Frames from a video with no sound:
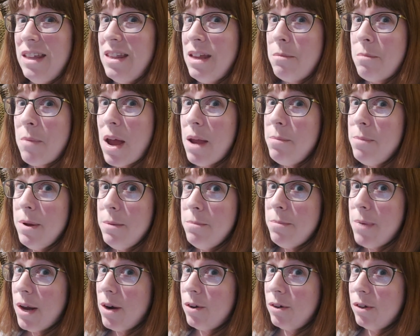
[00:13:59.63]
and they might
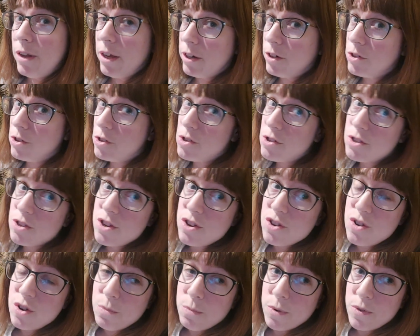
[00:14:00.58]
be better lectures
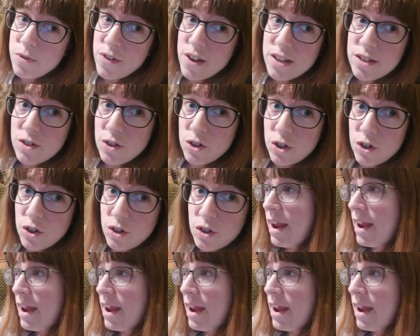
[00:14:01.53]
than your professor.